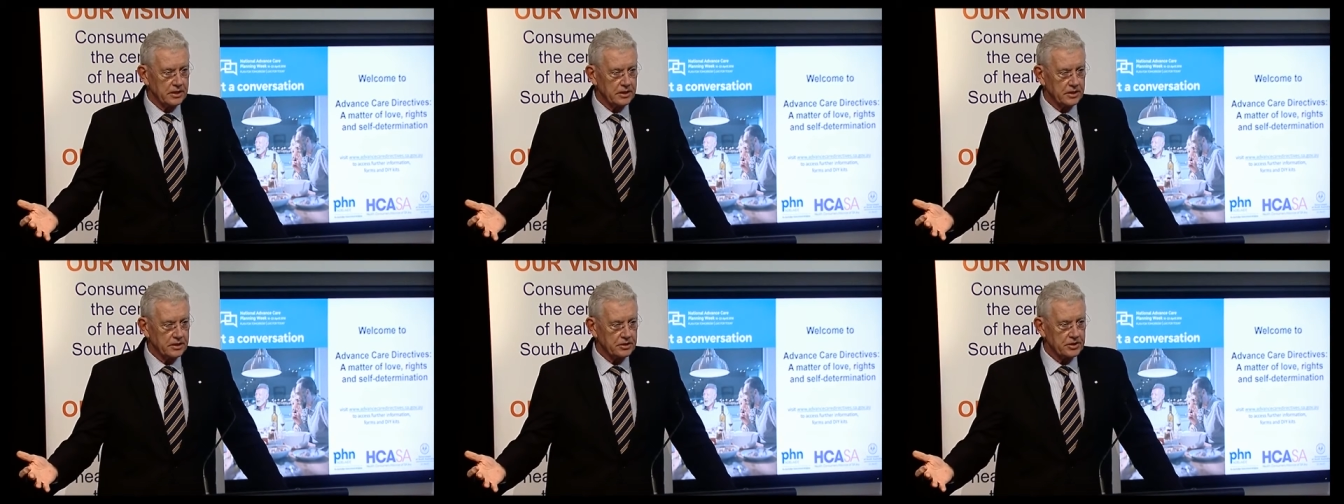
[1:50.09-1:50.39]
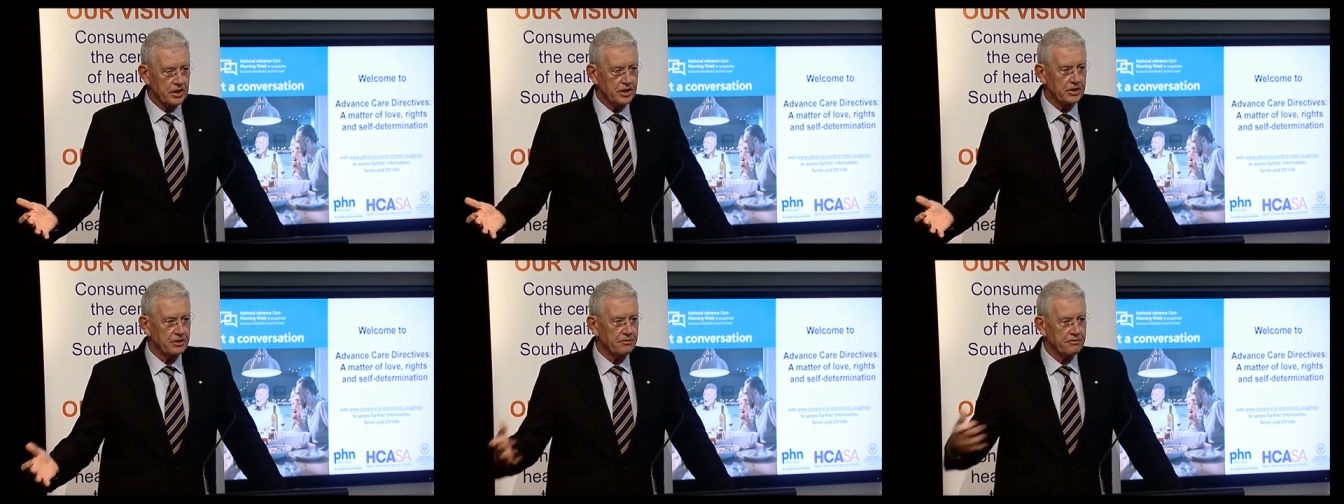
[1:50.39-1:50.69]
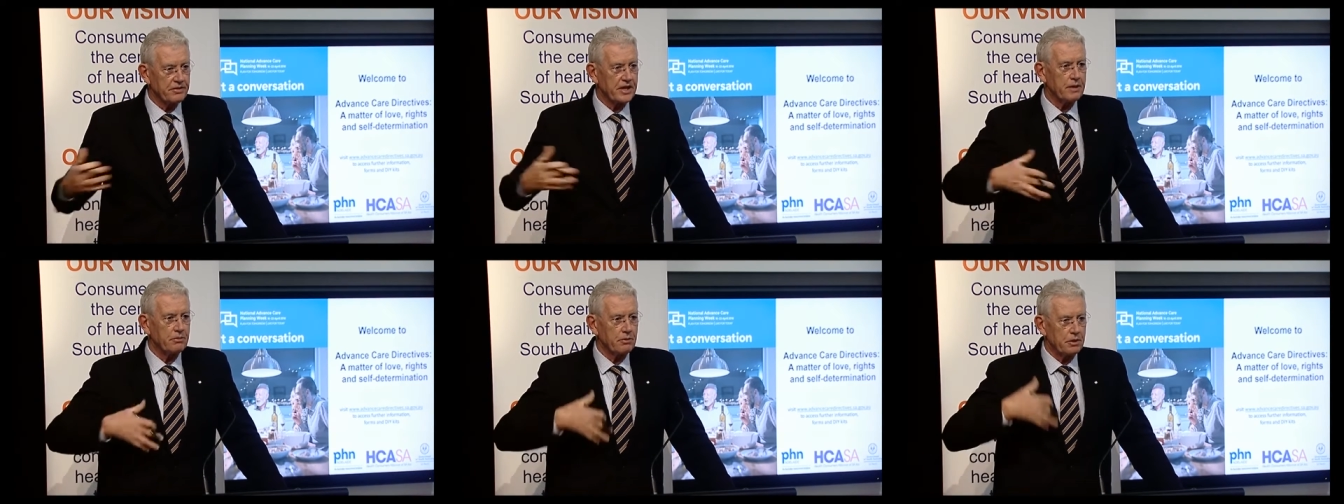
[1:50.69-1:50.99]
So the
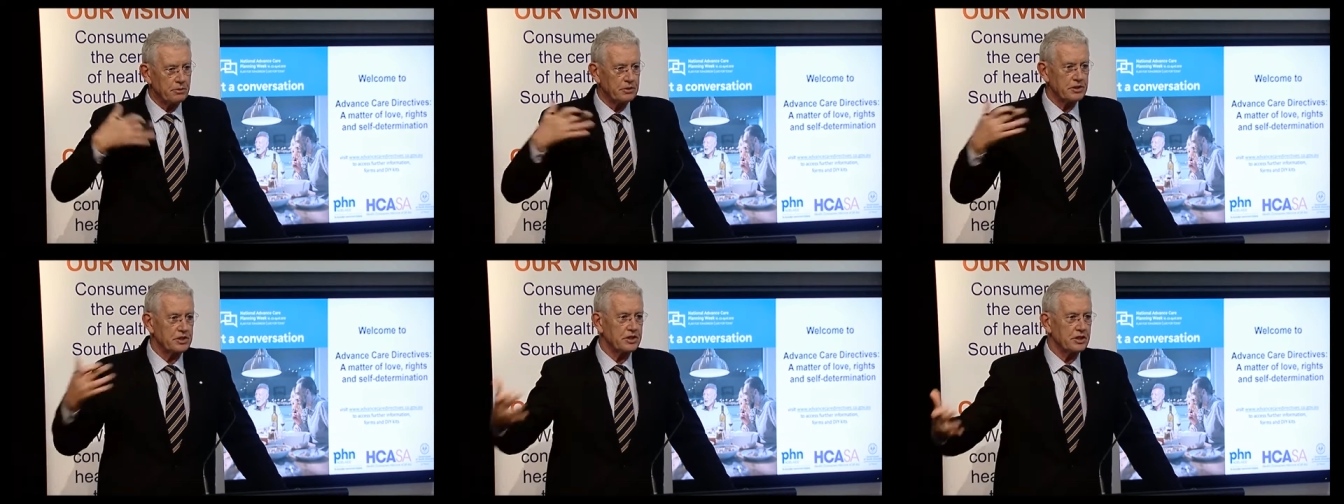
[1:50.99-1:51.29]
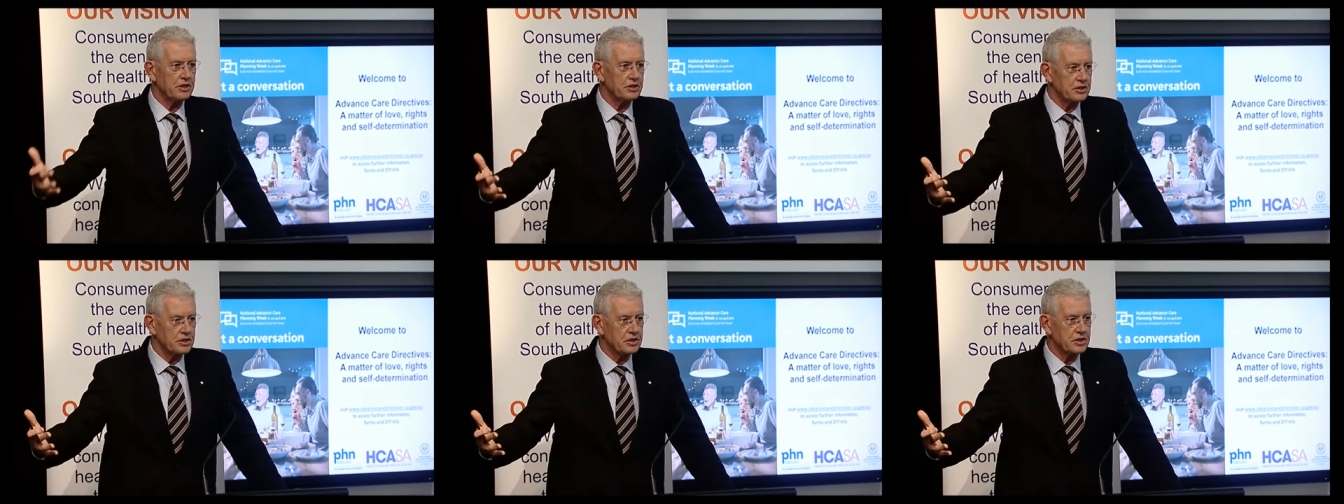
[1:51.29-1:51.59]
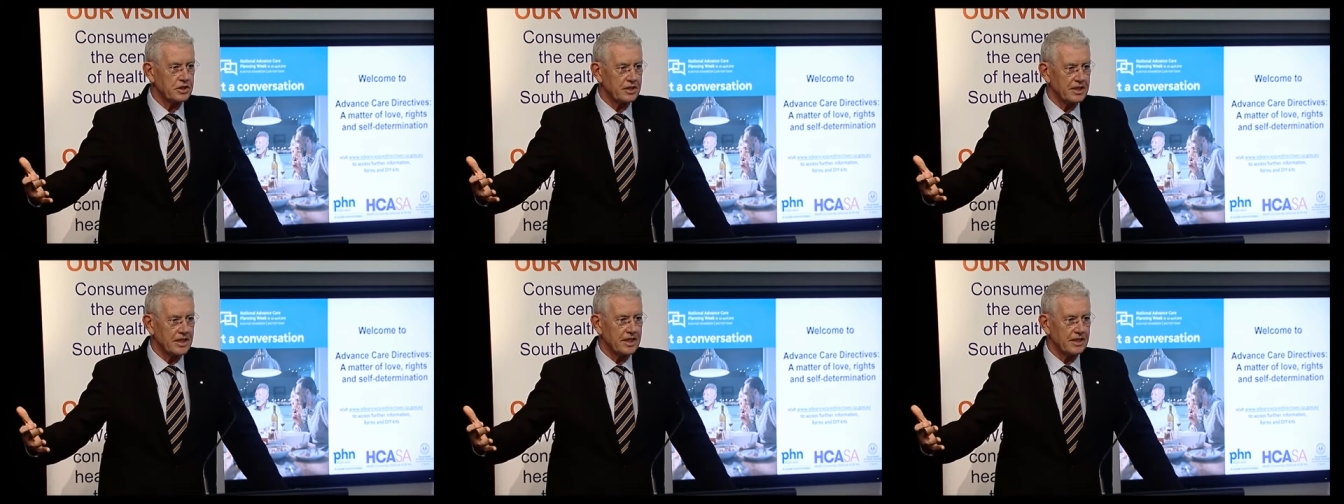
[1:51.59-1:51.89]
family was used
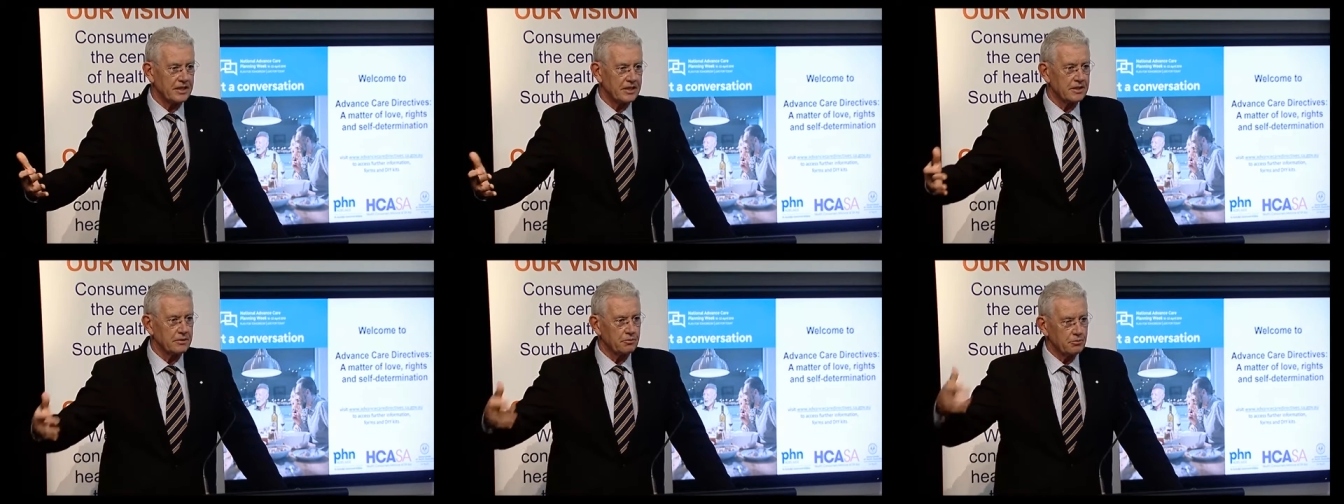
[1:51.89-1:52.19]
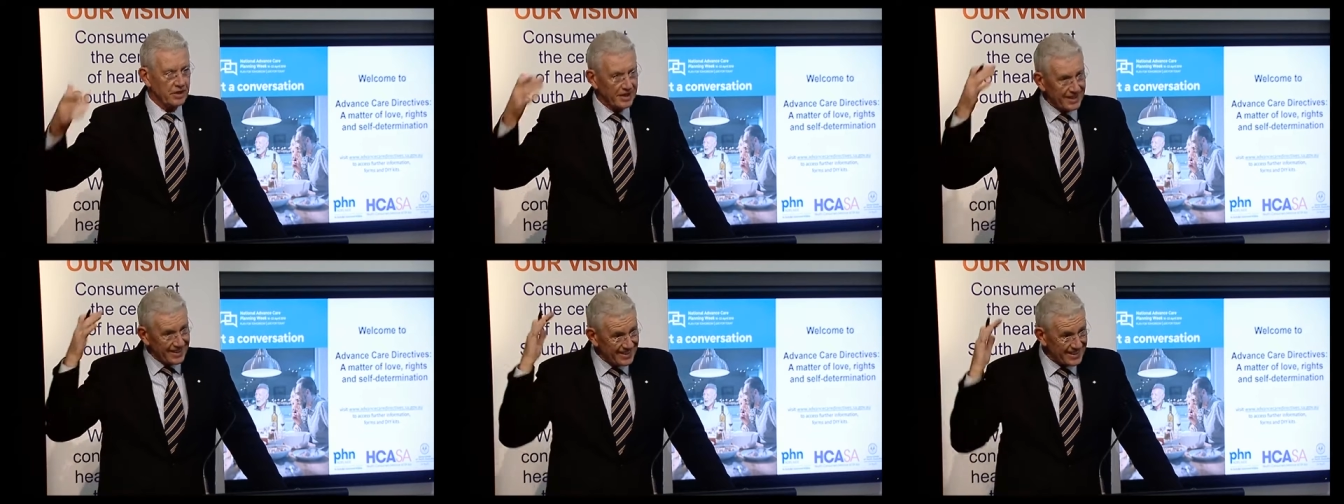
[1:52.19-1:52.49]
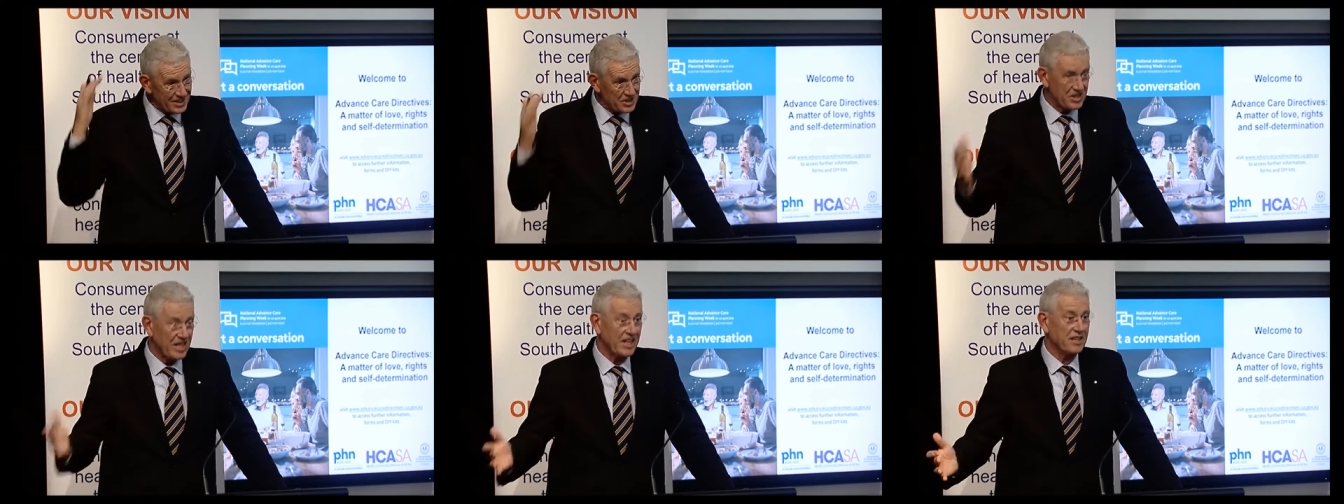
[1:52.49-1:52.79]
to death, but in the
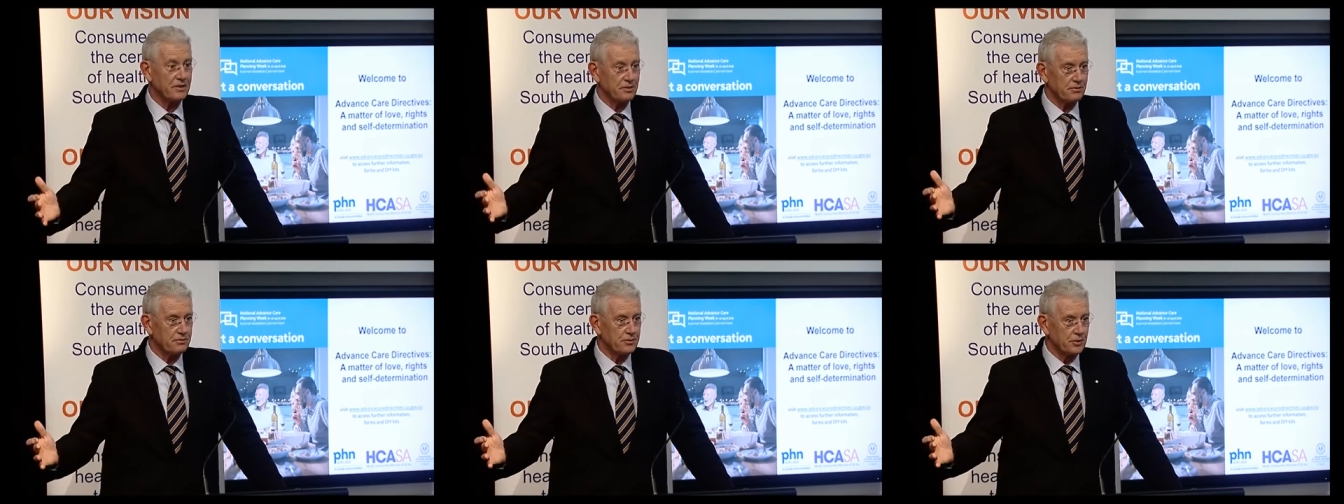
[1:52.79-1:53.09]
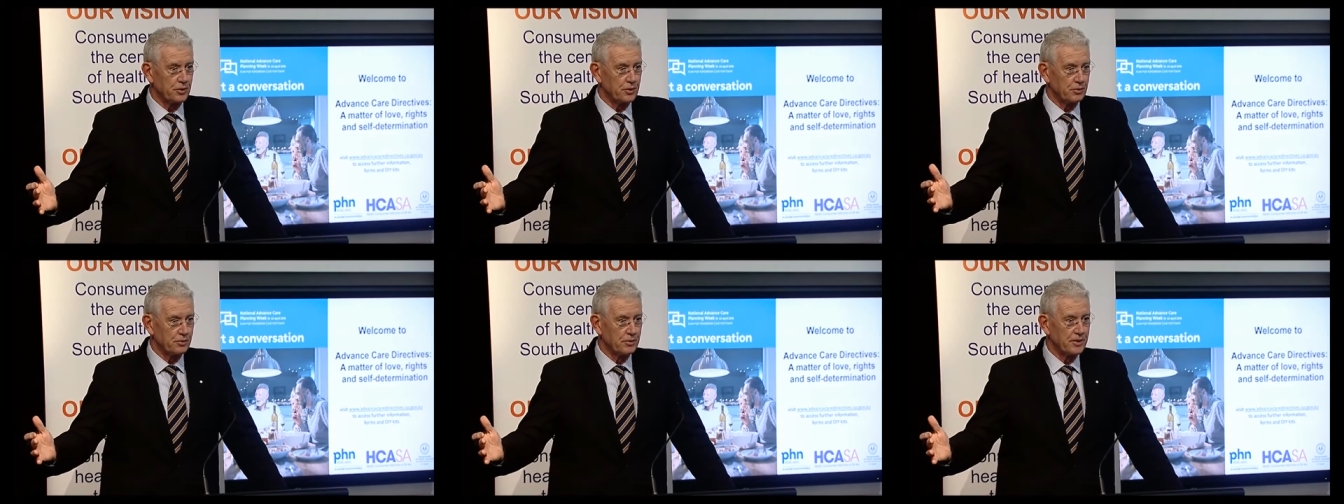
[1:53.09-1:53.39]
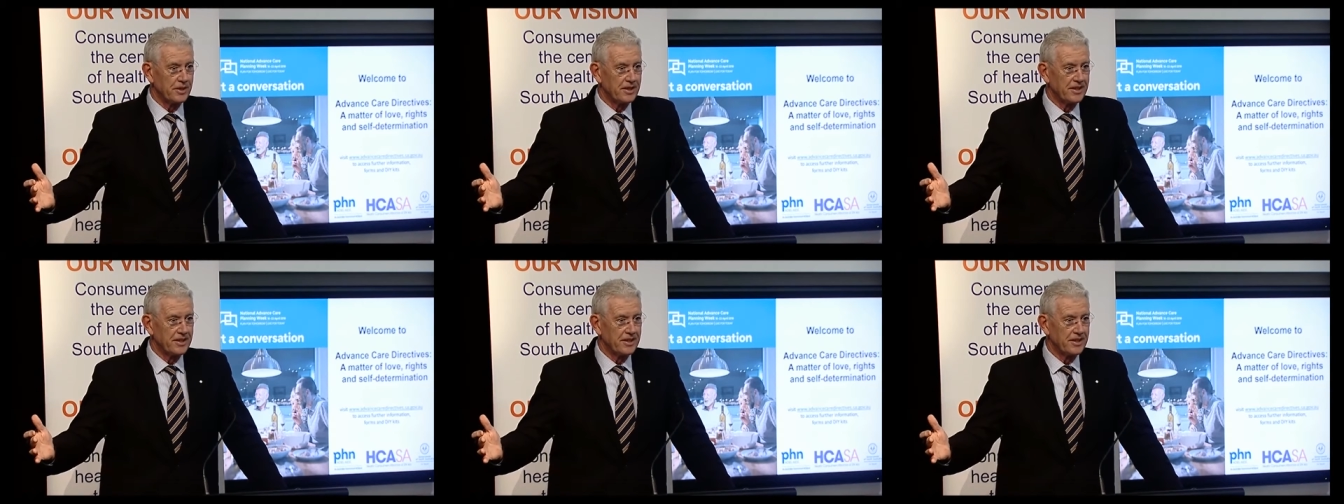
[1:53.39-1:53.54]
sudden form.